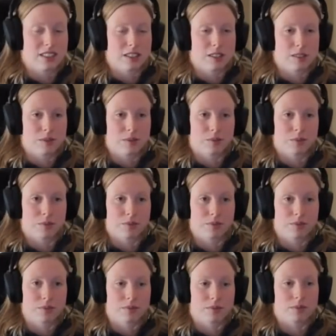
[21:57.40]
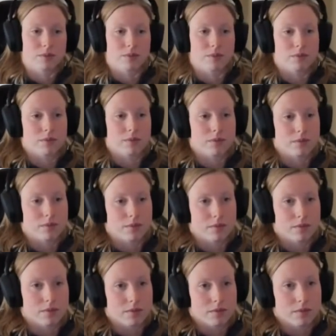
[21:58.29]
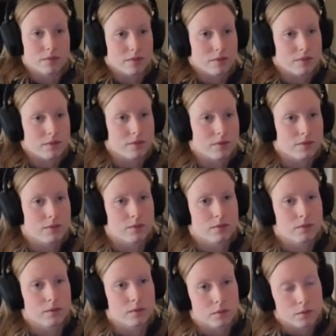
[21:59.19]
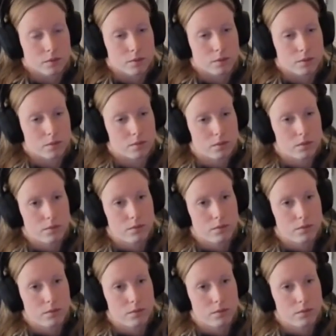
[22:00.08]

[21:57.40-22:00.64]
(not speaking)